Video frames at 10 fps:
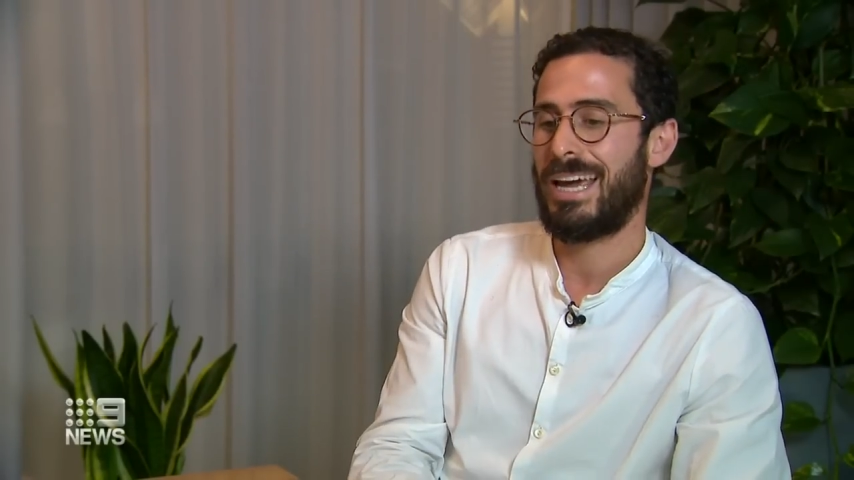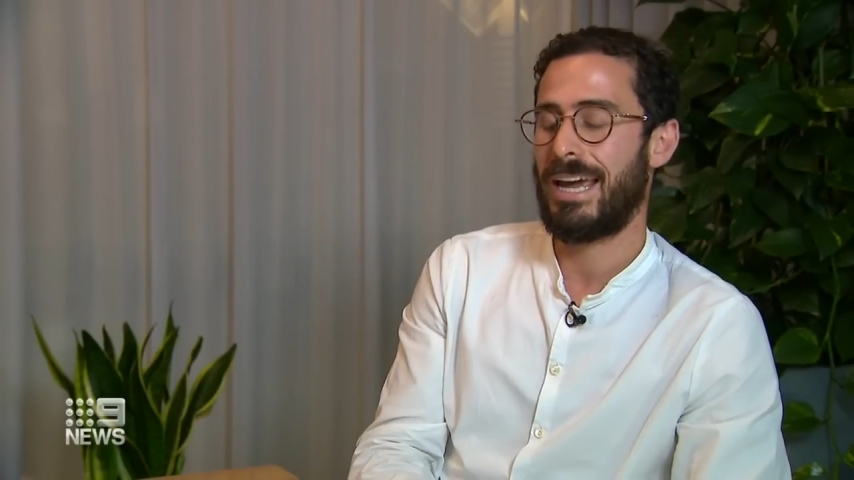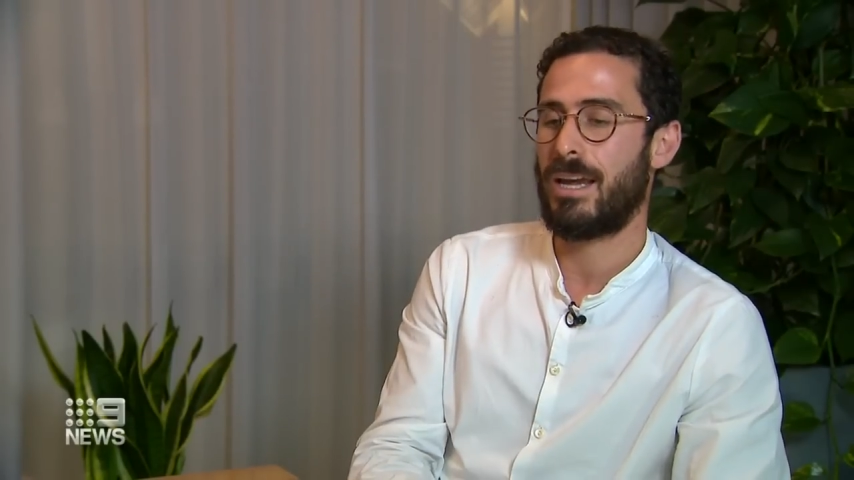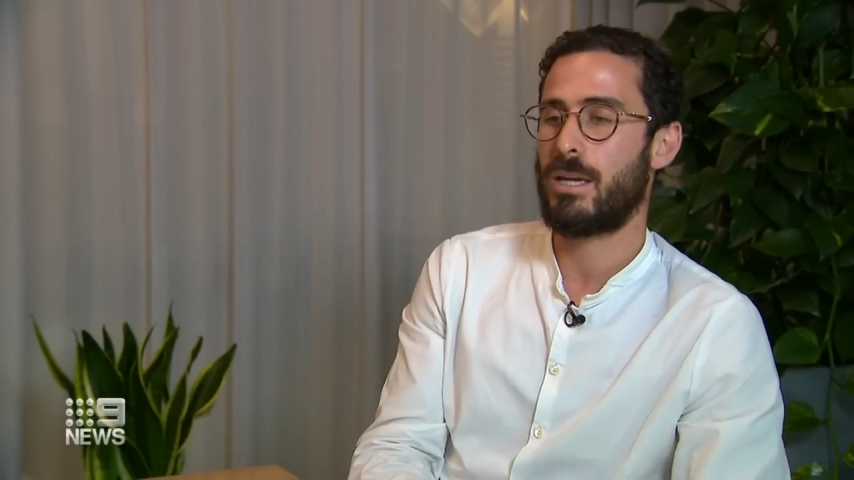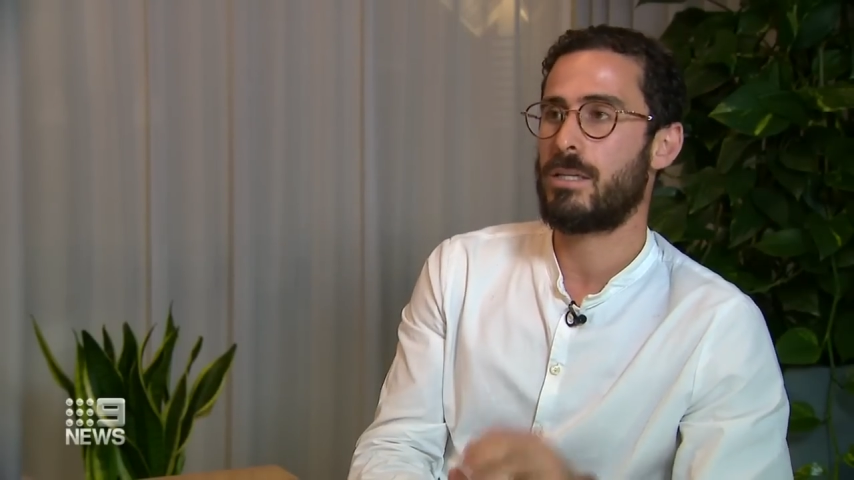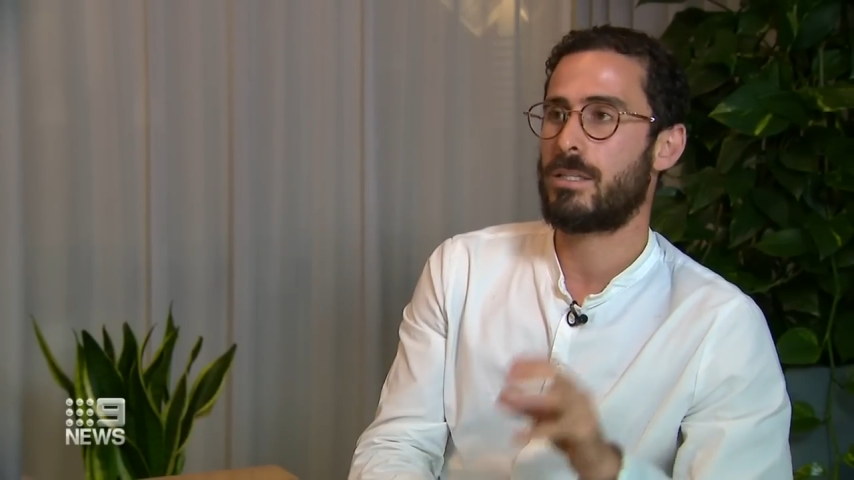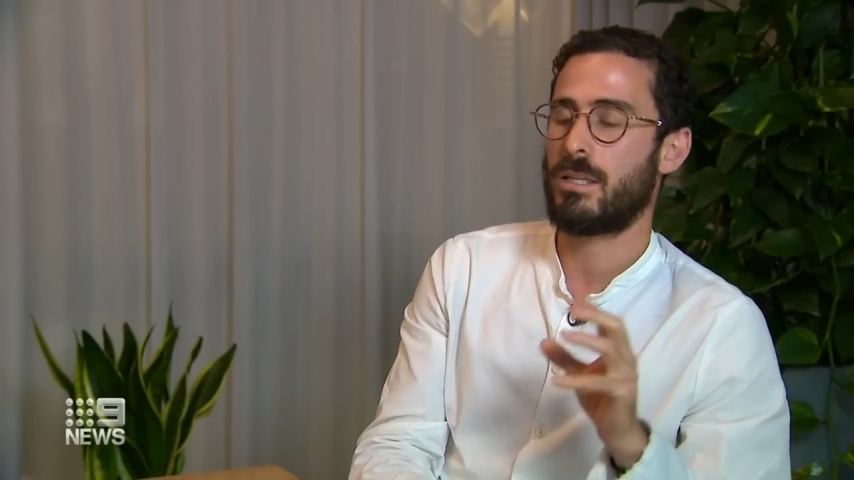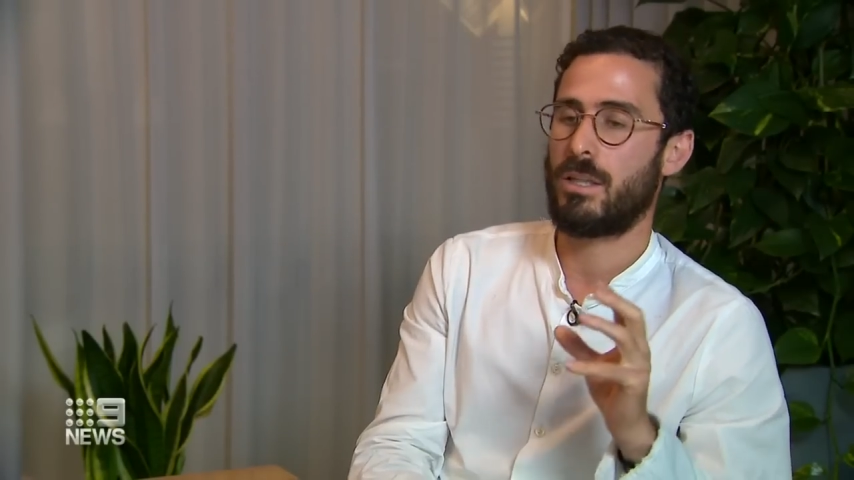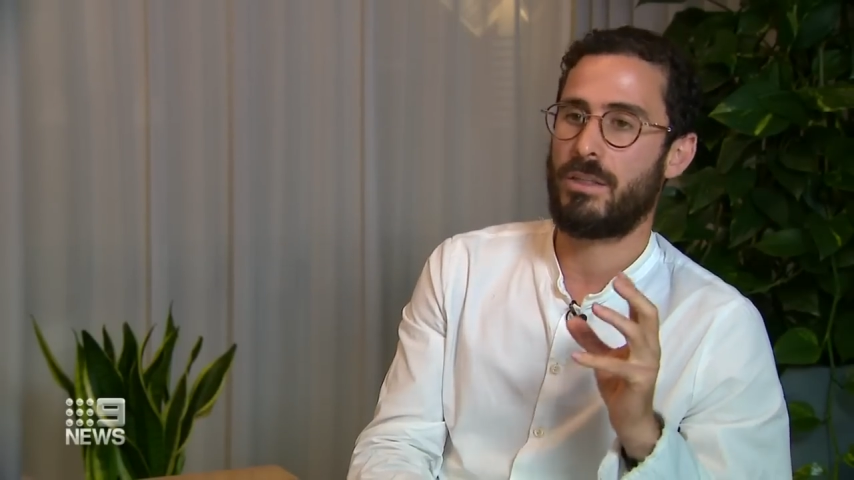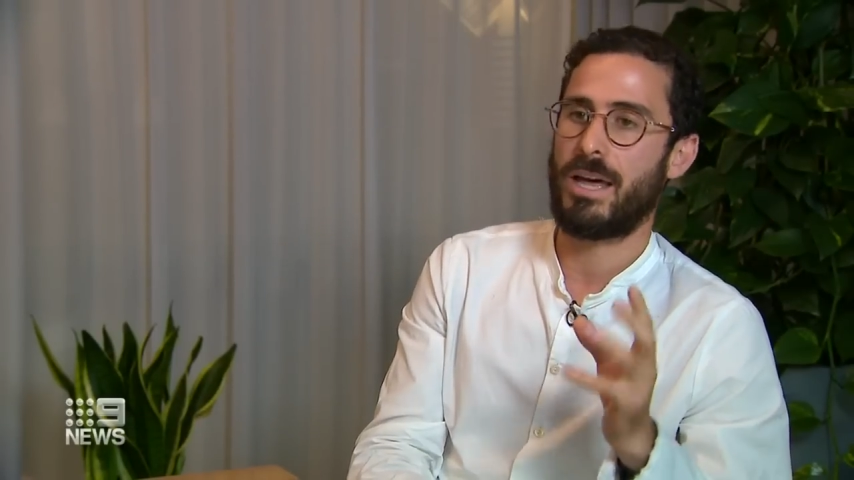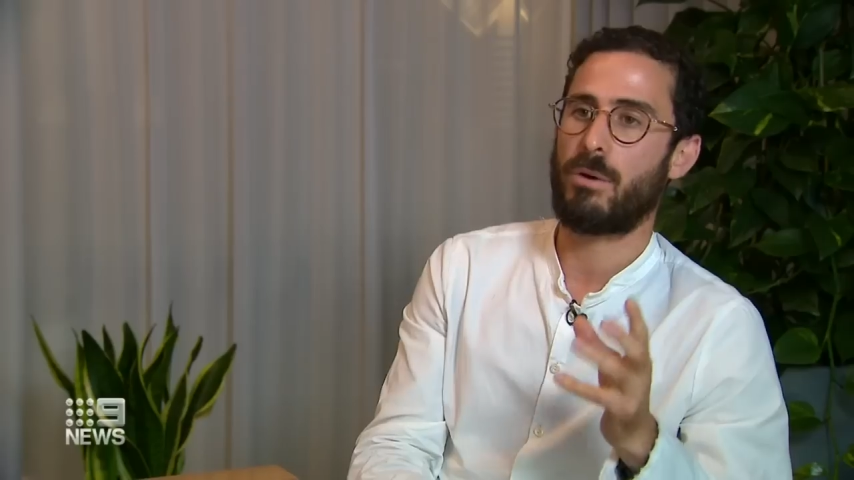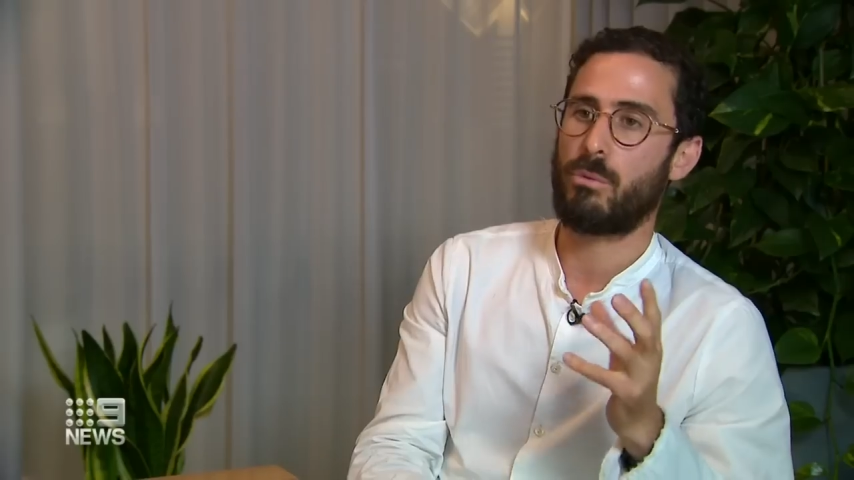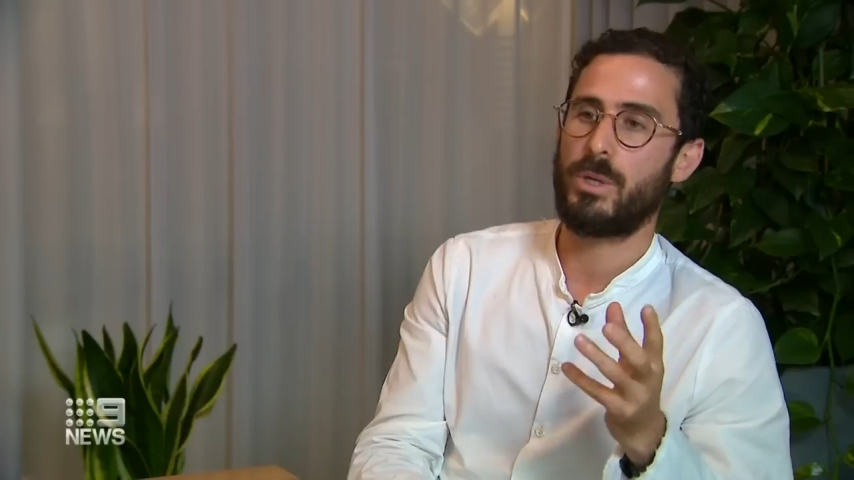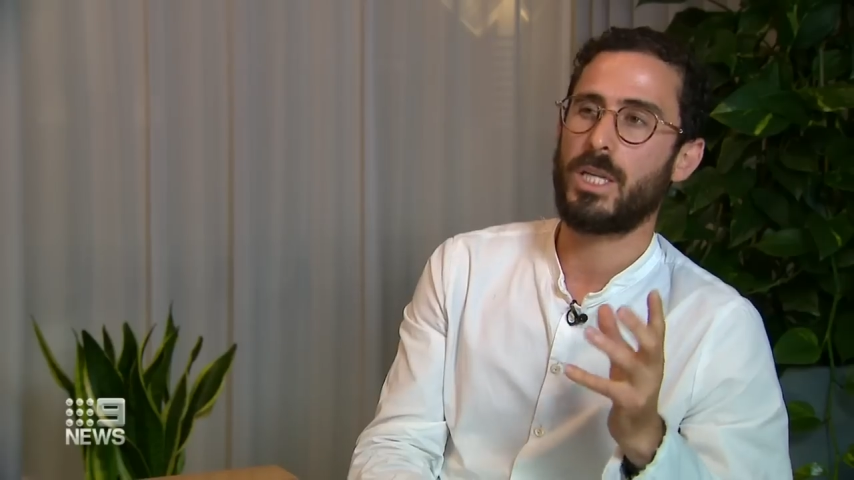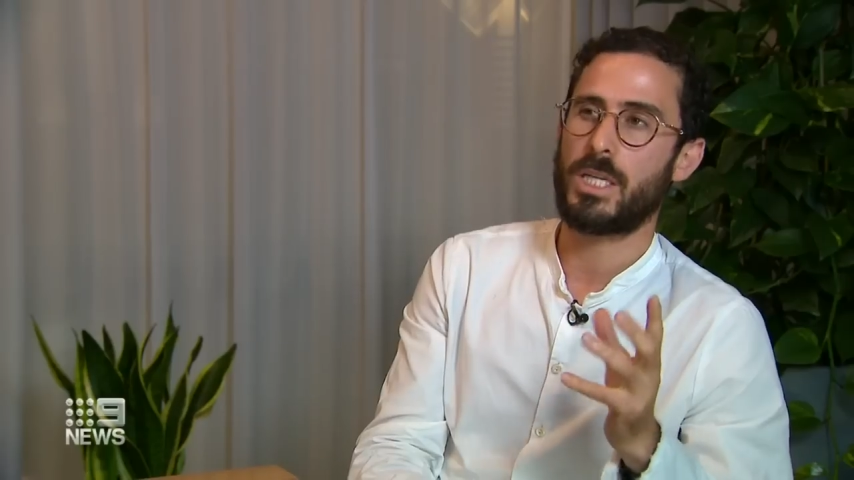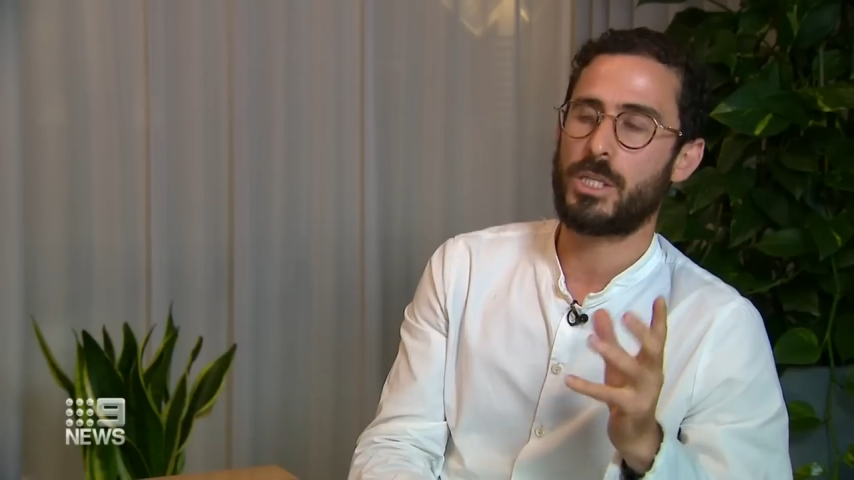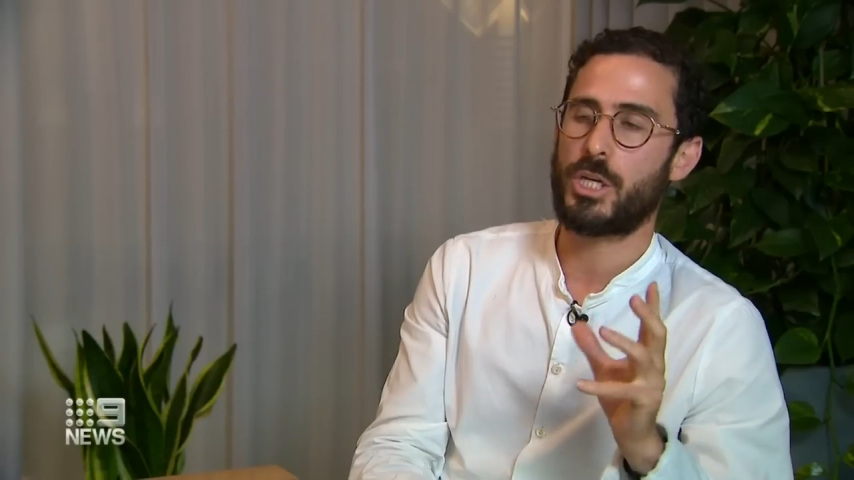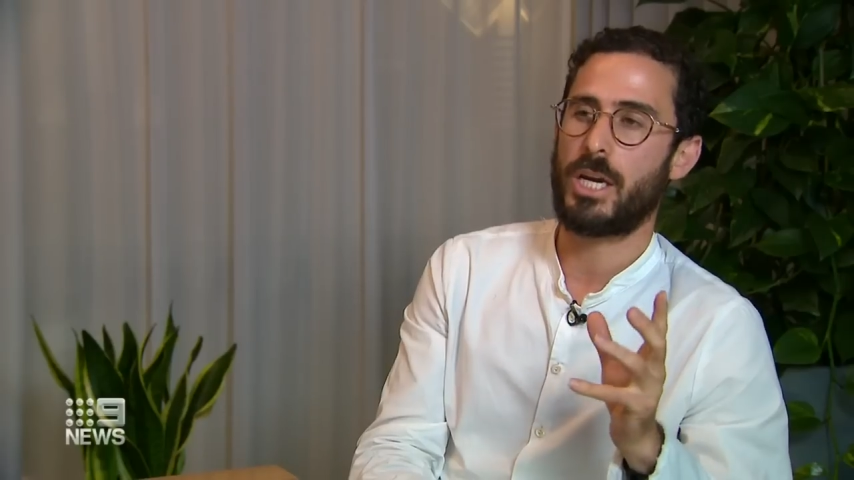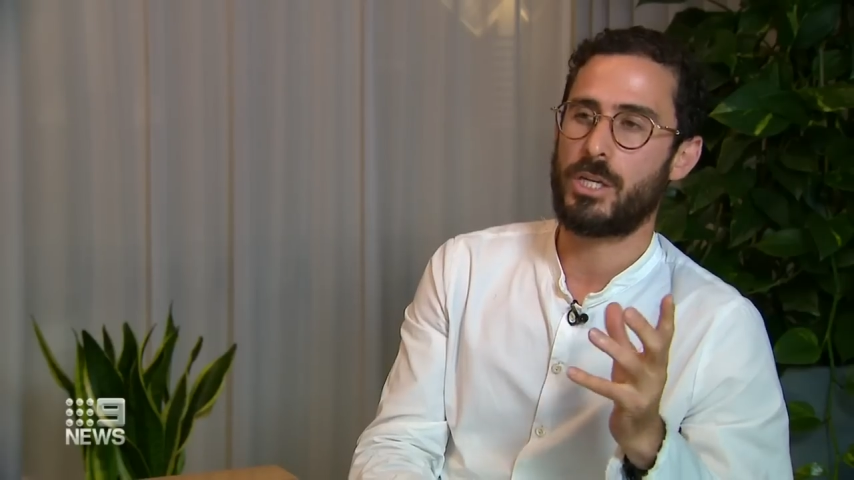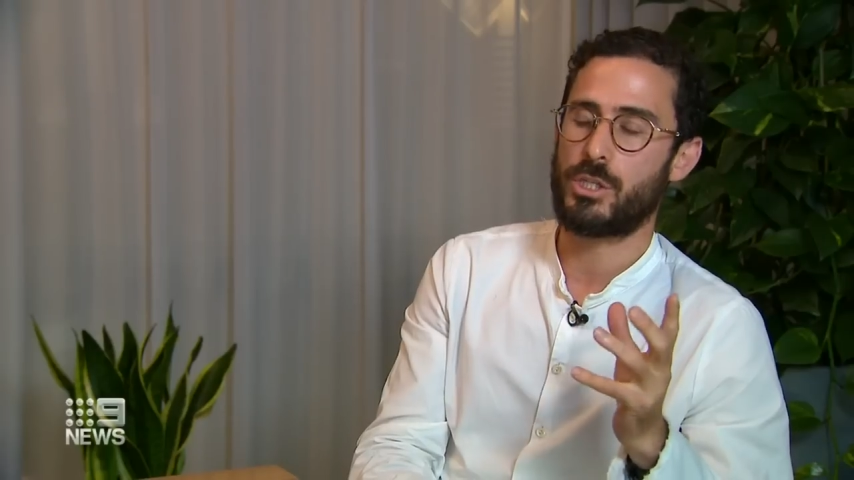and that really
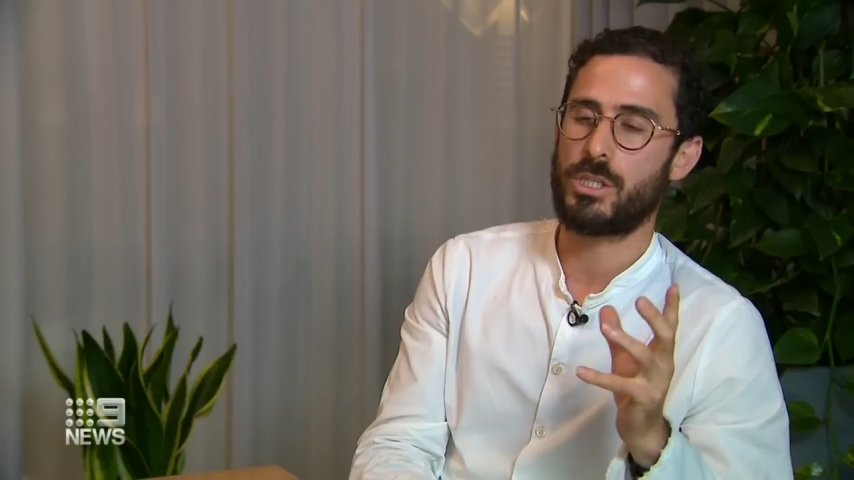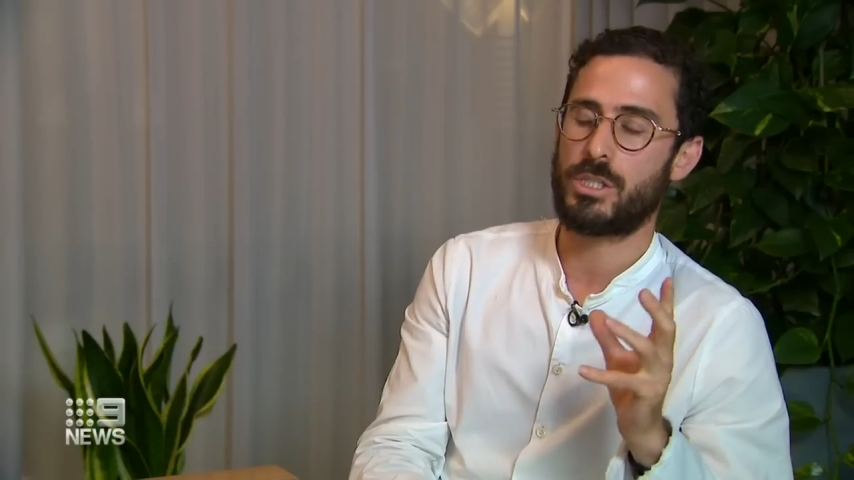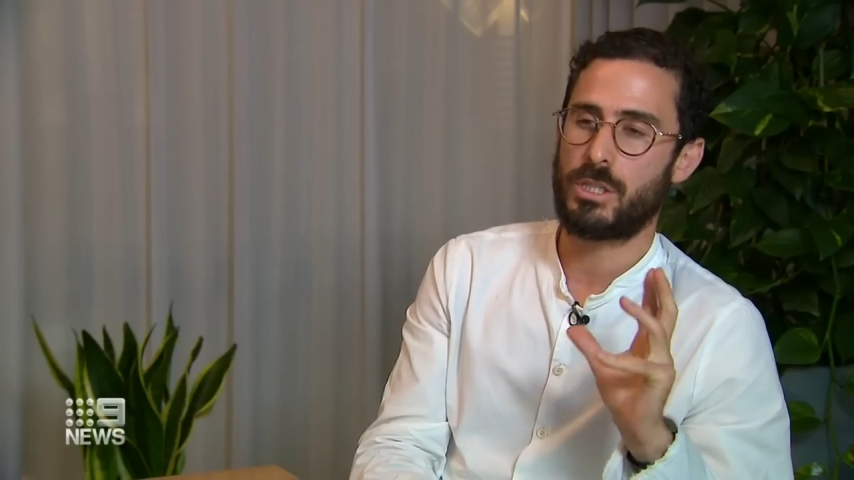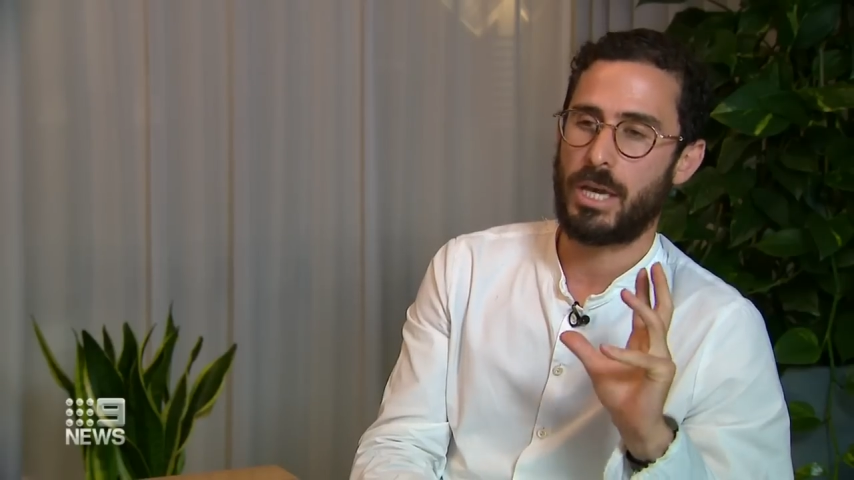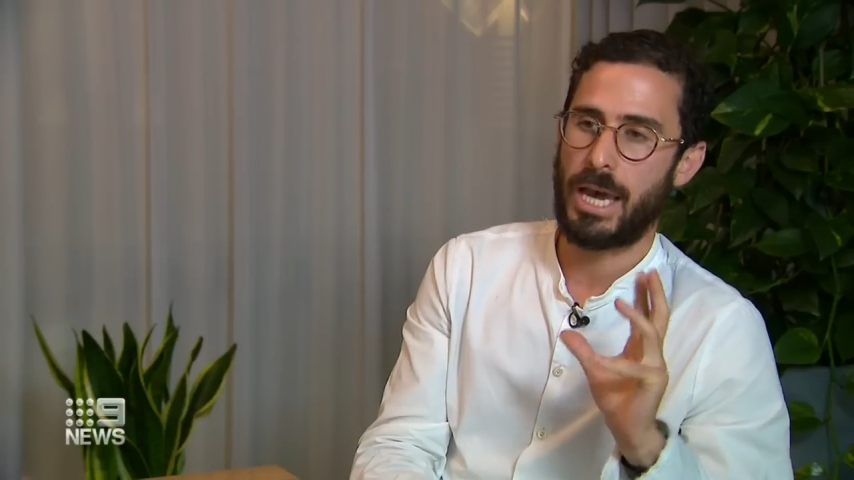changes